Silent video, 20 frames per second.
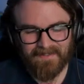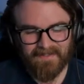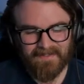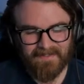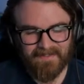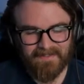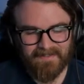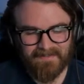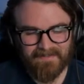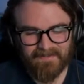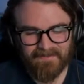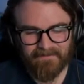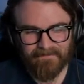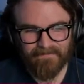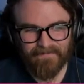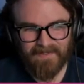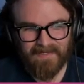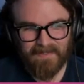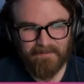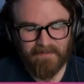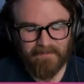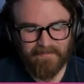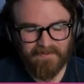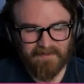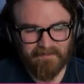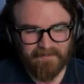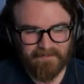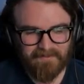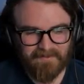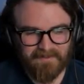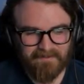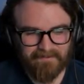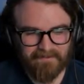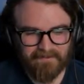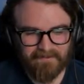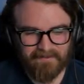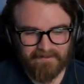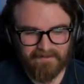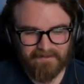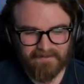I um, I'm a big
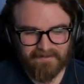believer in